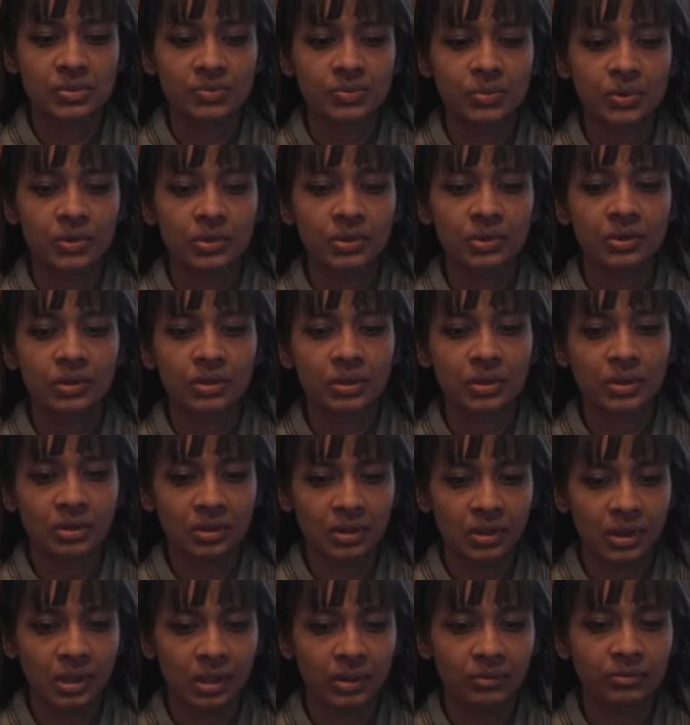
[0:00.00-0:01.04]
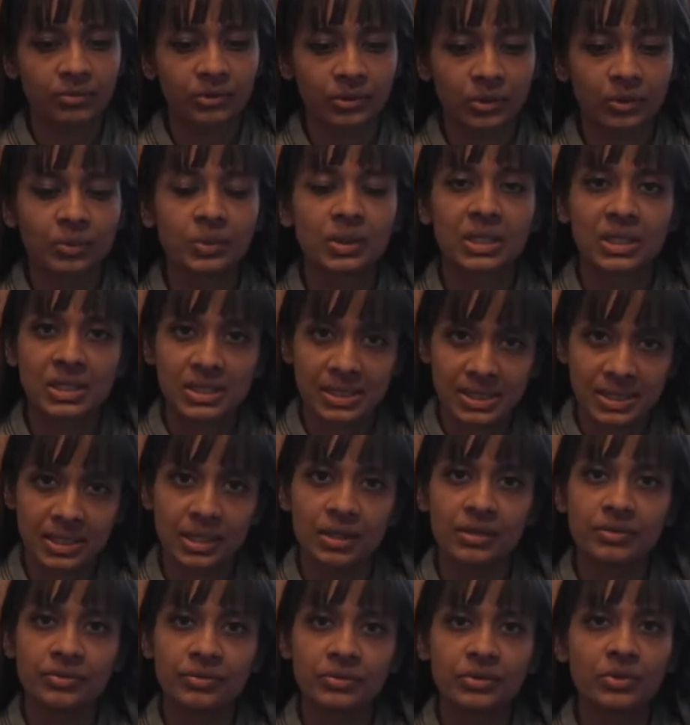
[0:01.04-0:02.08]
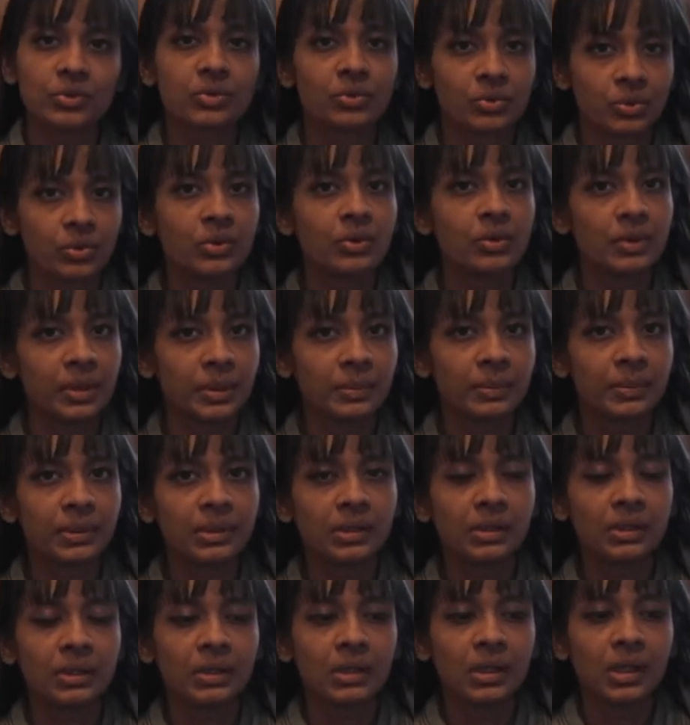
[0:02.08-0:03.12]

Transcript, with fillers: important, like for the work itself, to grow and build